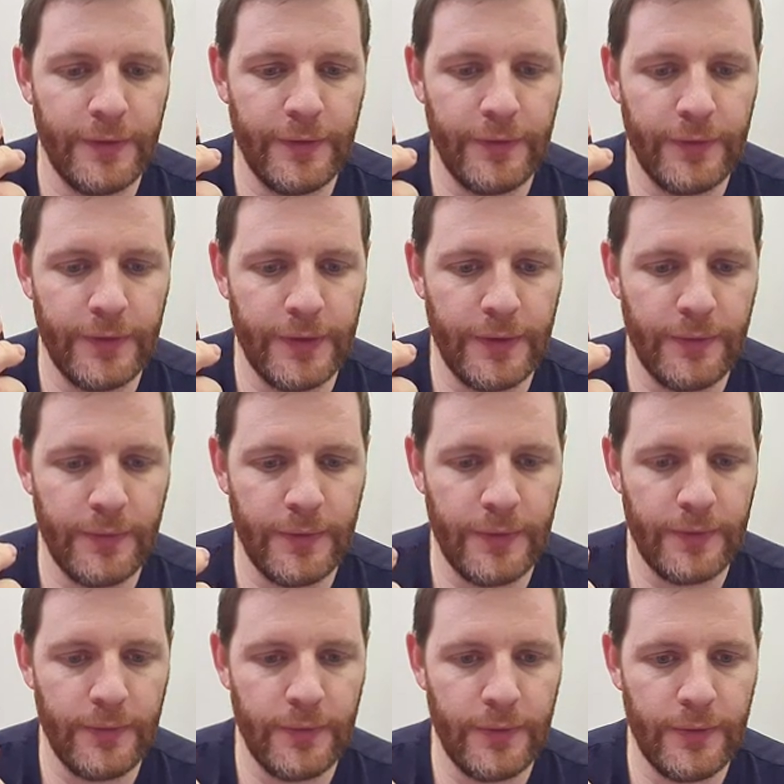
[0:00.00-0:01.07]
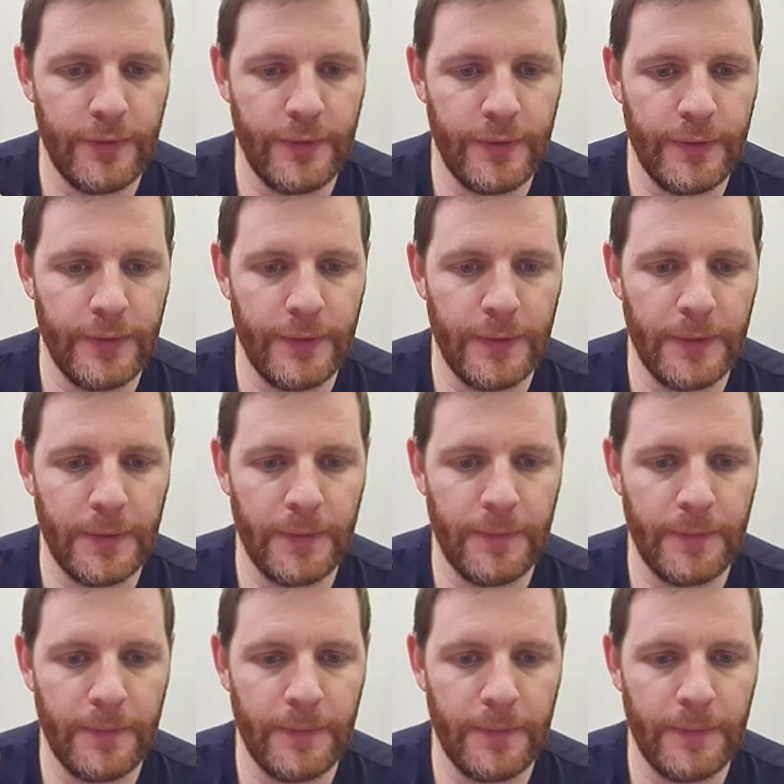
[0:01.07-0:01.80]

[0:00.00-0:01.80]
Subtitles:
[no speech]